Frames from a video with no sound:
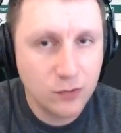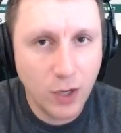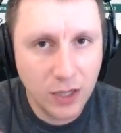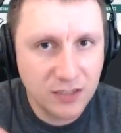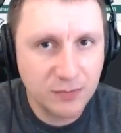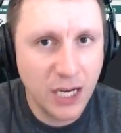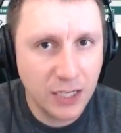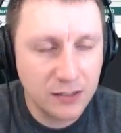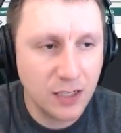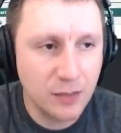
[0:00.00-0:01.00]
as well as
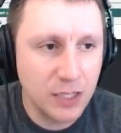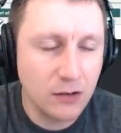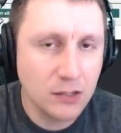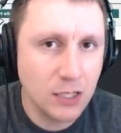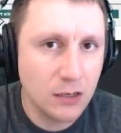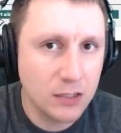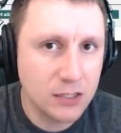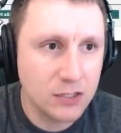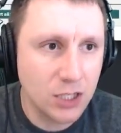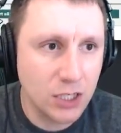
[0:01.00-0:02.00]
buying some here and there
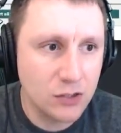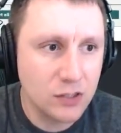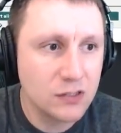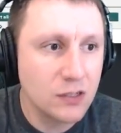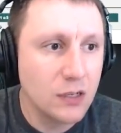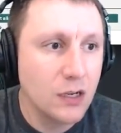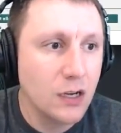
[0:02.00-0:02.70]
on exchanges,